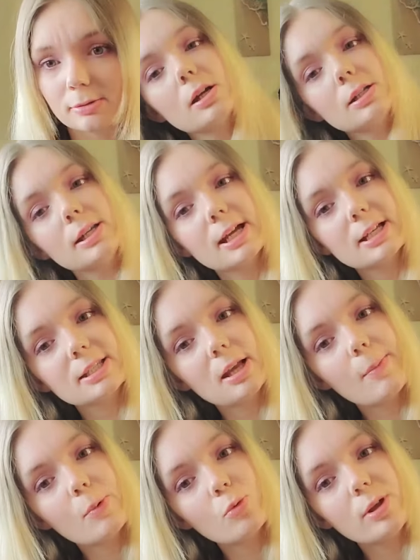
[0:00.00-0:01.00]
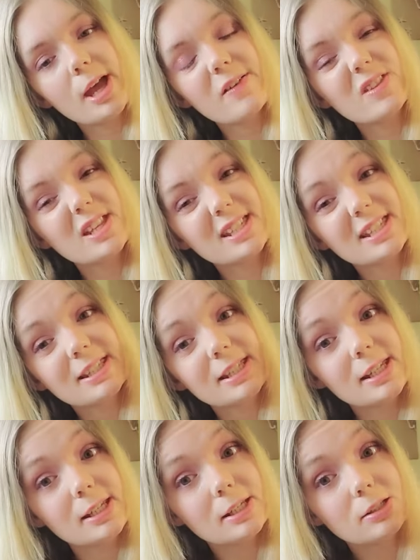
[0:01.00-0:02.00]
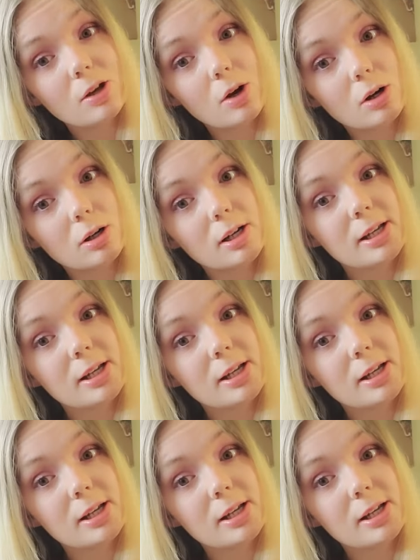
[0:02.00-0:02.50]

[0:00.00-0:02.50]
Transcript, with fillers: Next up, we have the centaur.